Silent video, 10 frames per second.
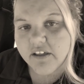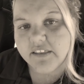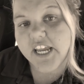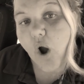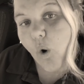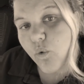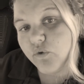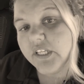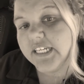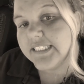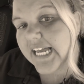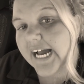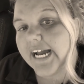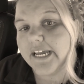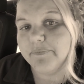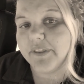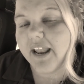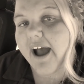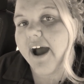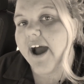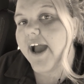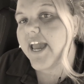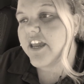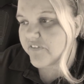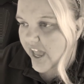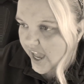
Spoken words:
The only time that I have